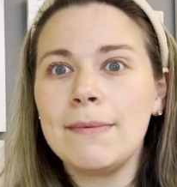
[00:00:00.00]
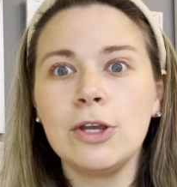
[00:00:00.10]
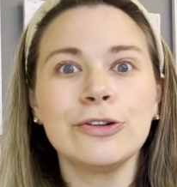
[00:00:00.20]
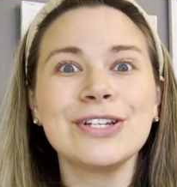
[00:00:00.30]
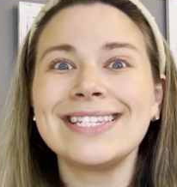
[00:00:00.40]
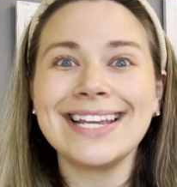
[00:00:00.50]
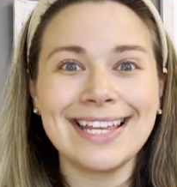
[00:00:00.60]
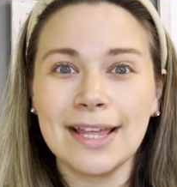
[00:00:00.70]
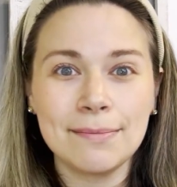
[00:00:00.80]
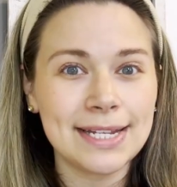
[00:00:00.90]
you're just
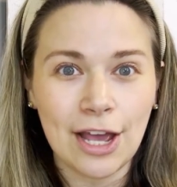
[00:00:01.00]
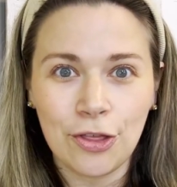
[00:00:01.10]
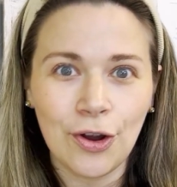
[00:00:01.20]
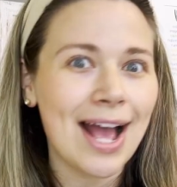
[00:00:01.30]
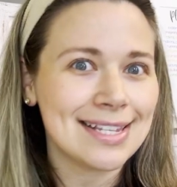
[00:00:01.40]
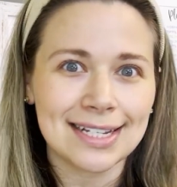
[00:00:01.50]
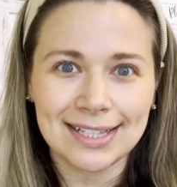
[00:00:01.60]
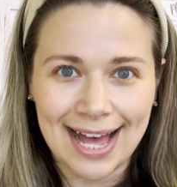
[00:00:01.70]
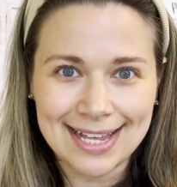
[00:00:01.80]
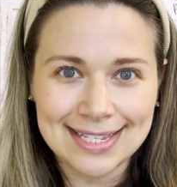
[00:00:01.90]
singing them together as a
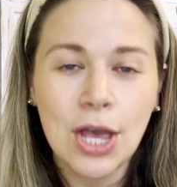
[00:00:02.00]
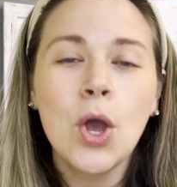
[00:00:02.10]
class.